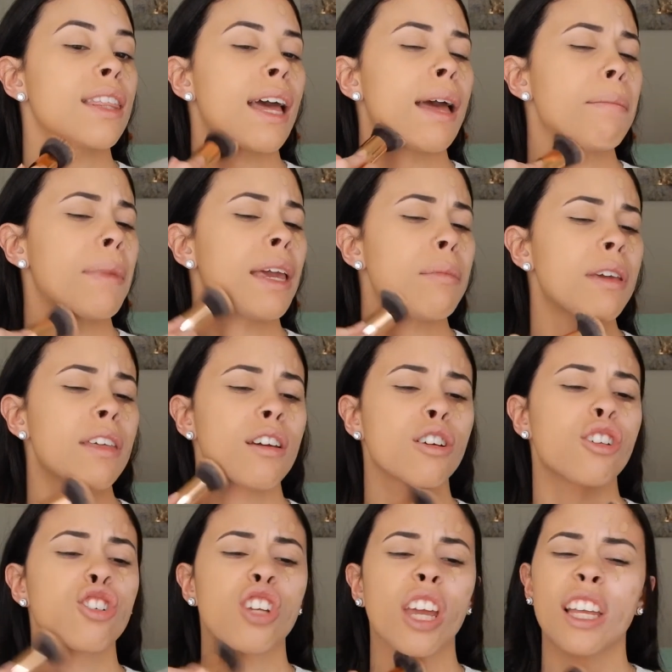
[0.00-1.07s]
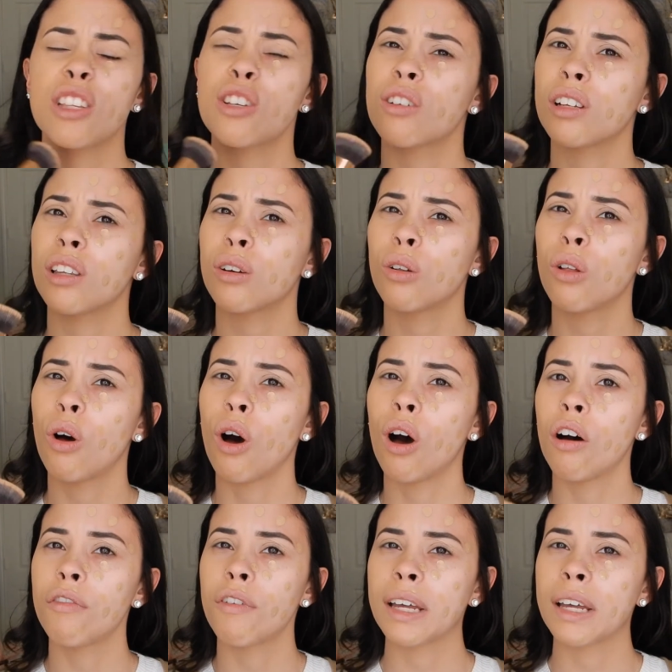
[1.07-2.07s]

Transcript: that maybe their shades are a little off.